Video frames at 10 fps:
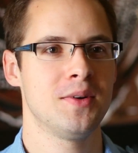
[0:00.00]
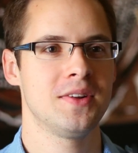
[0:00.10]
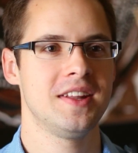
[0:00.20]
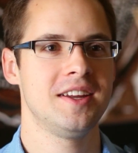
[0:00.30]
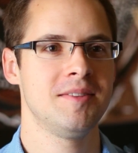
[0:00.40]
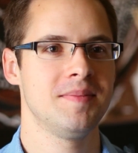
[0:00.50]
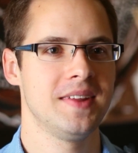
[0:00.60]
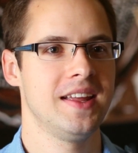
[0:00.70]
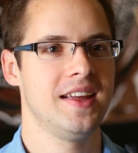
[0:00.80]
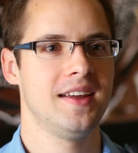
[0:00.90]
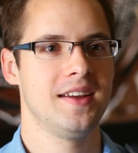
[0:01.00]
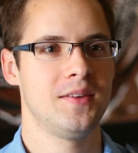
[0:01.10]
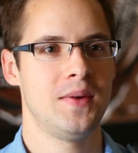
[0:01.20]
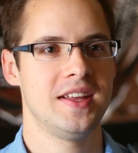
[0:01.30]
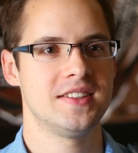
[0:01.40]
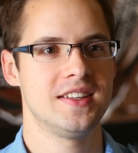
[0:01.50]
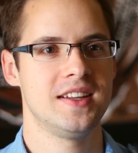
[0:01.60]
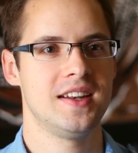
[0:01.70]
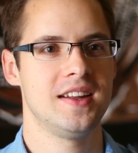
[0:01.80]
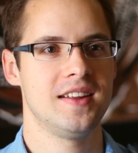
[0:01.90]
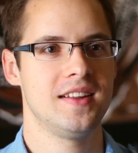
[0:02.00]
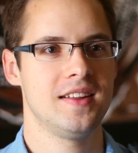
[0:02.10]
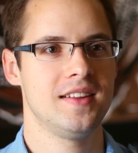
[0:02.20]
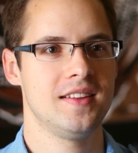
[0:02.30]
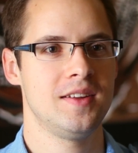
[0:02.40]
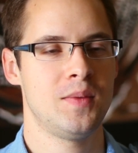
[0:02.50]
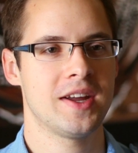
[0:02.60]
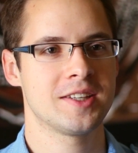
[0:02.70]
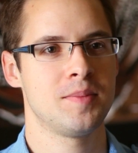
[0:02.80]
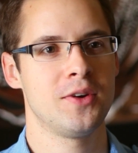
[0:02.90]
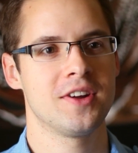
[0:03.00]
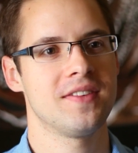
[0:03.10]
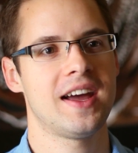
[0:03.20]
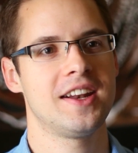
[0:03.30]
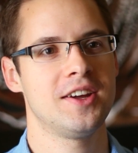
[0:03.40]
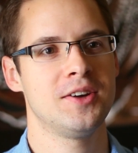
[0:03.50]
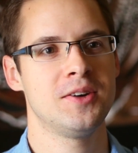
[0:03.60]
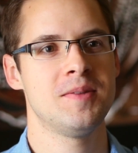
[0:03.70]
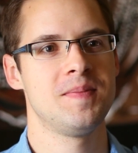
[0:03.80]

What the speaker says: born there, raised in the Rexburg of Idaho.